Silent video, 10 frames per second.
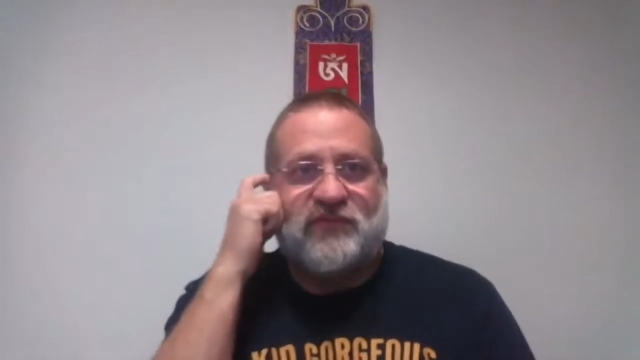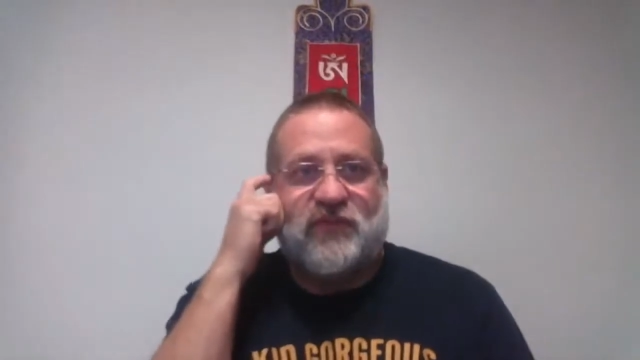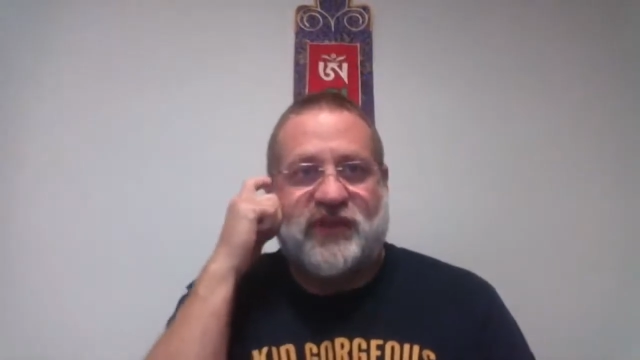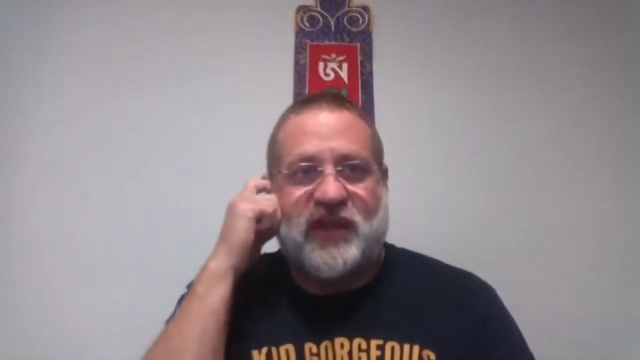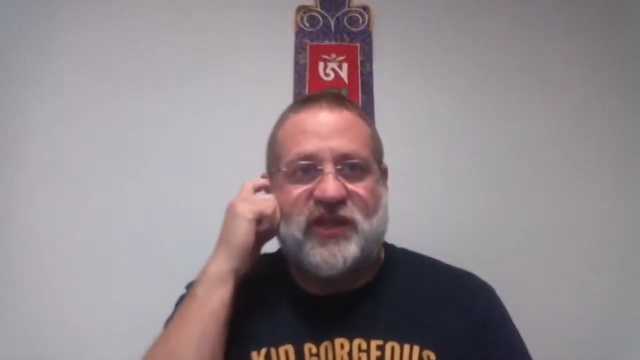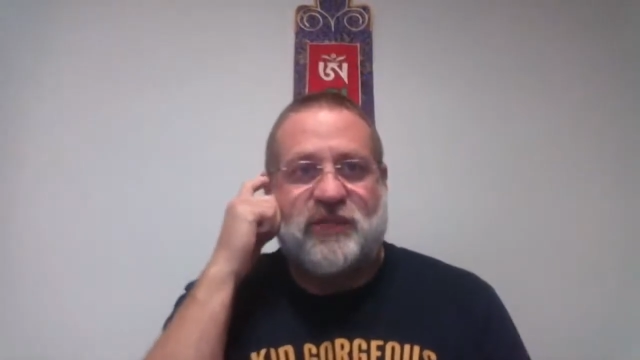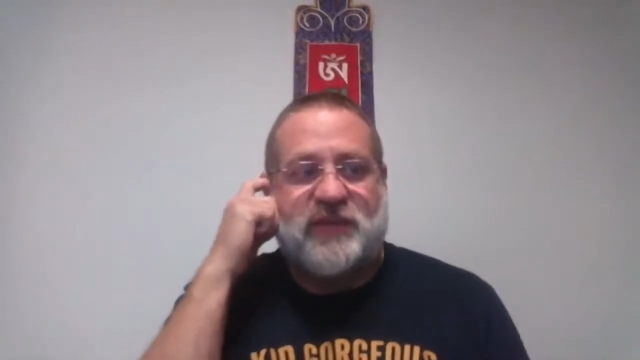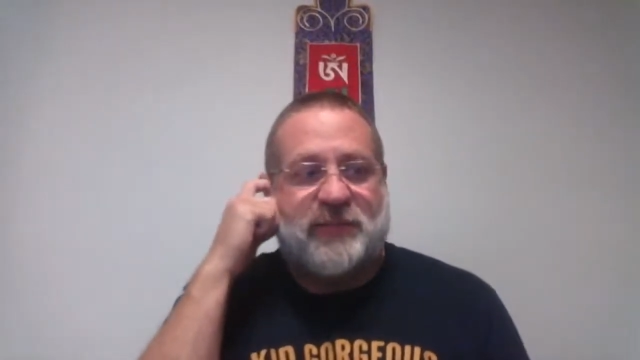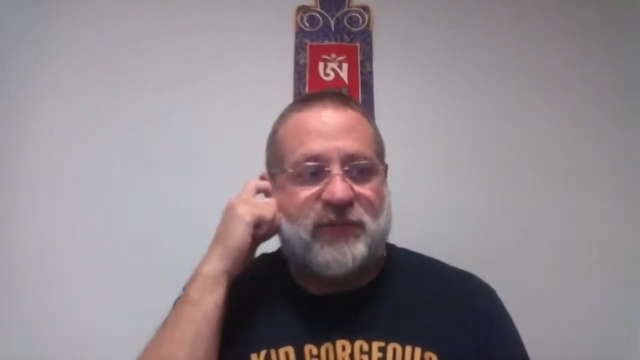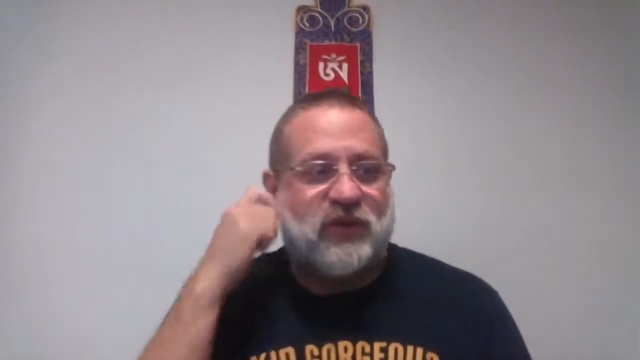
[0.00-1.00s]
for the other
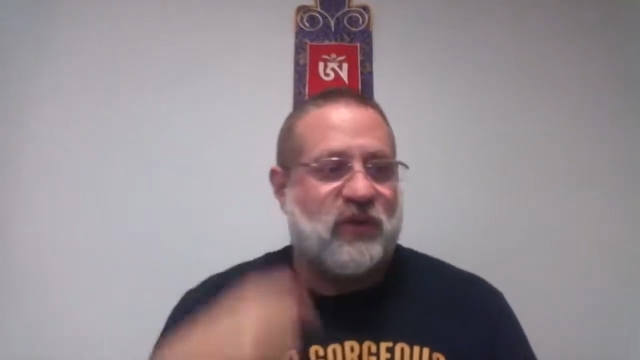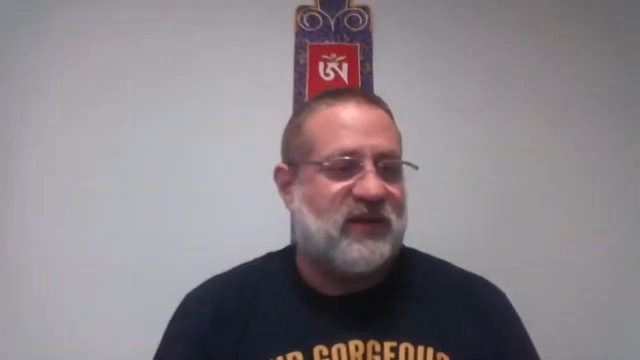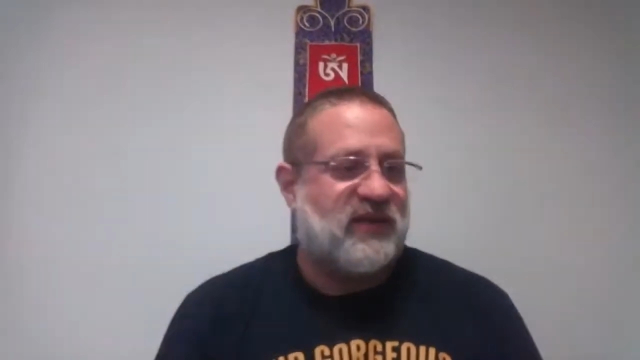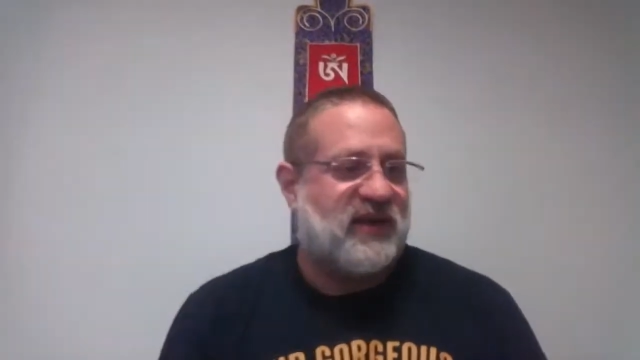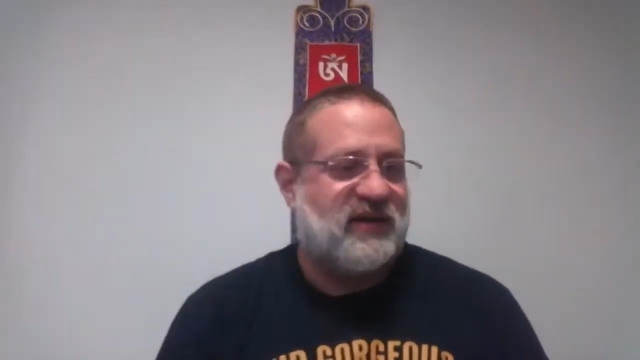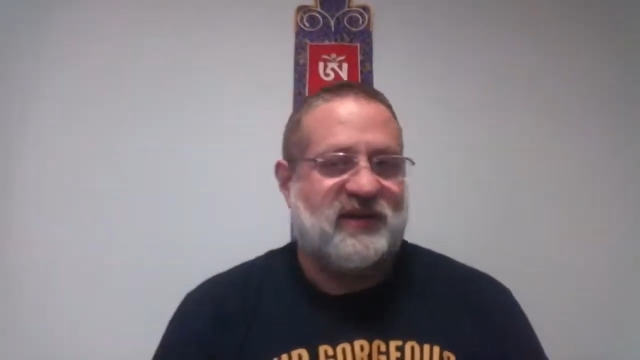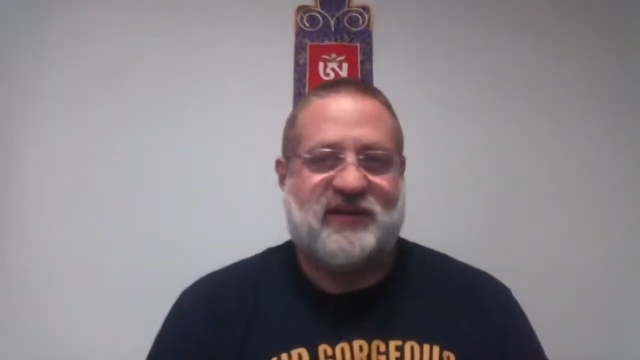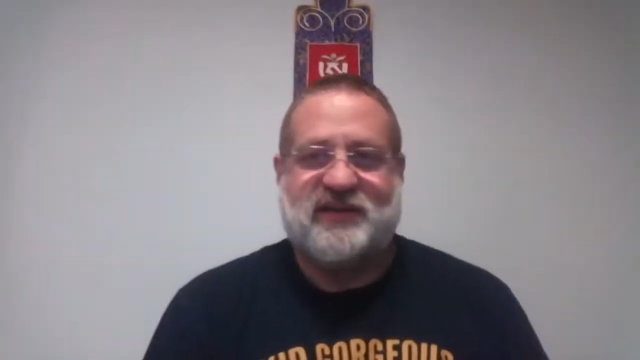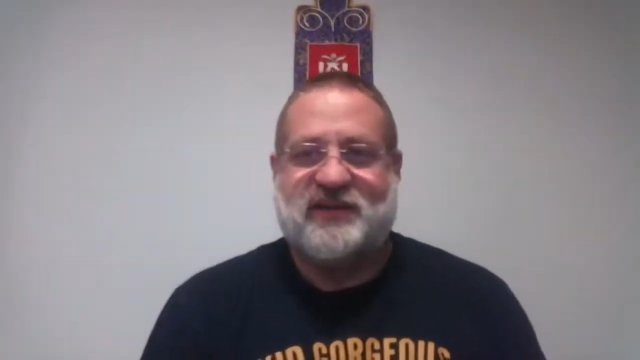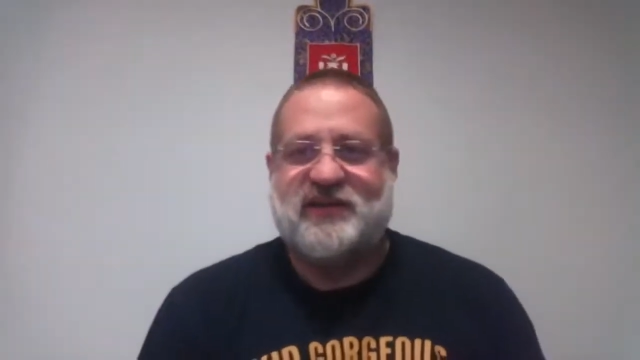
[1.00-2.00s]
people who are
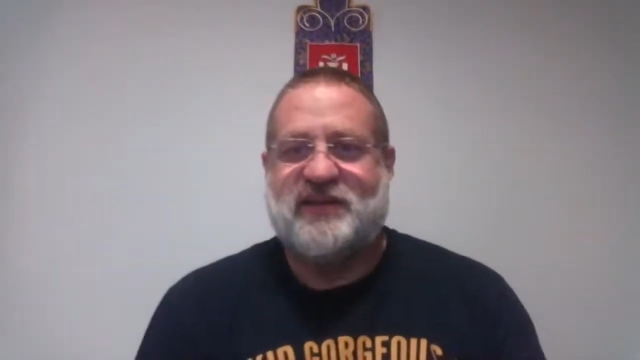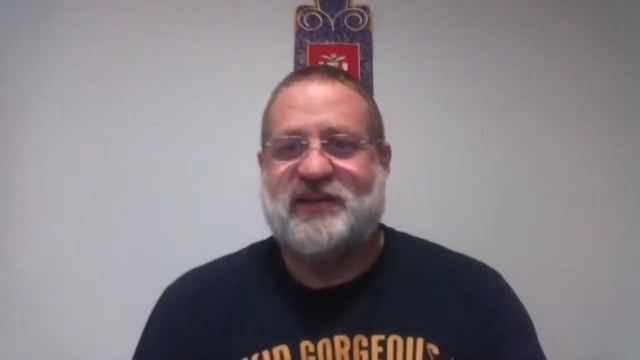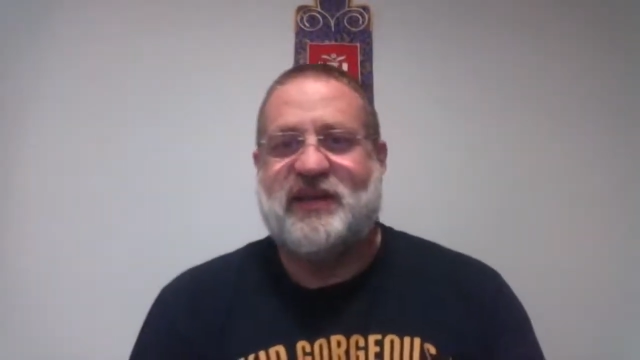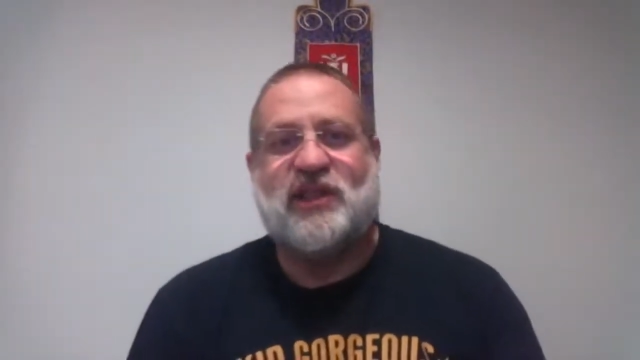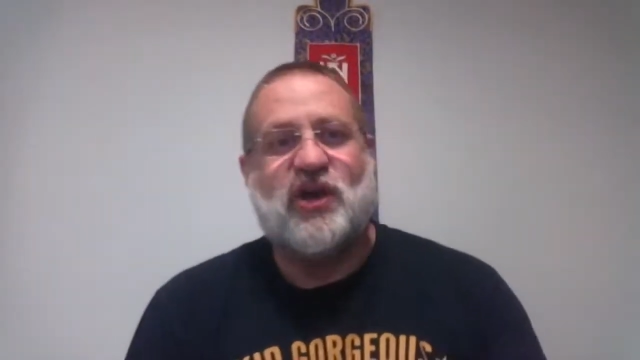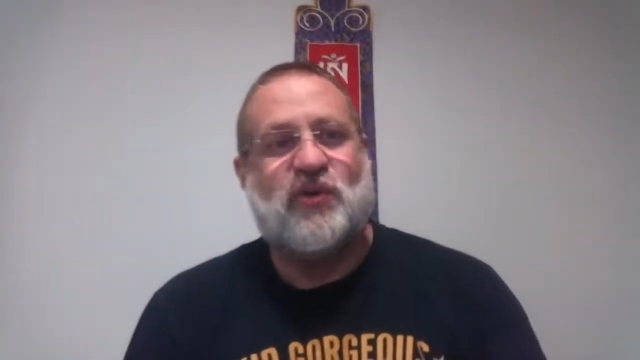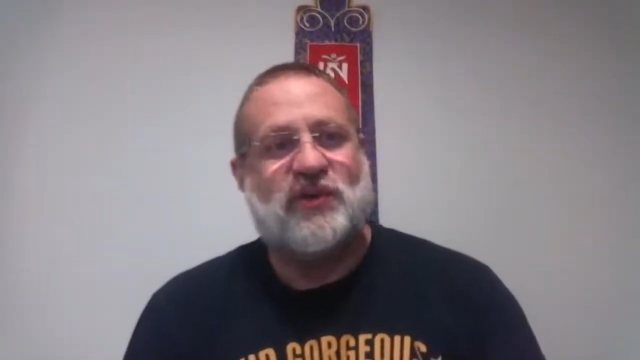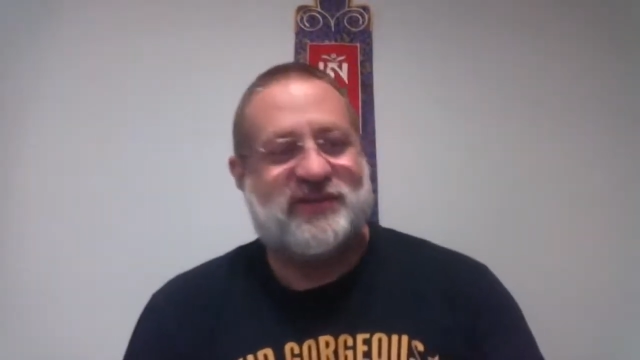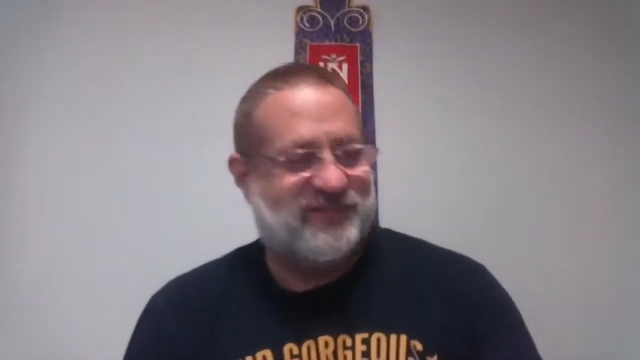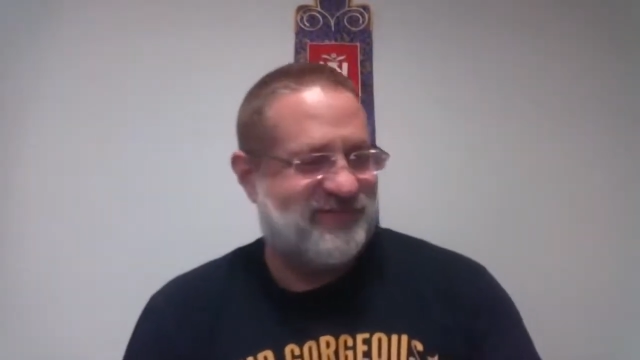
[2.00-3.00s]
there,
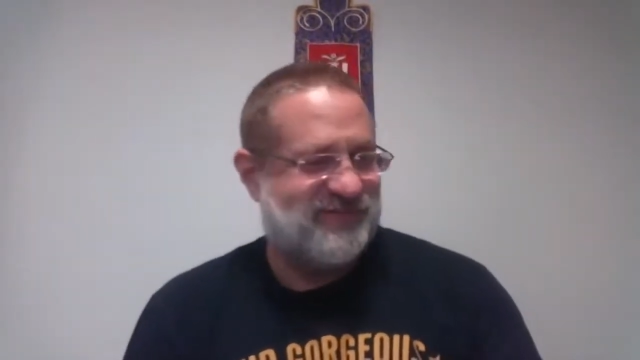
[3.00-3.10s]
hello.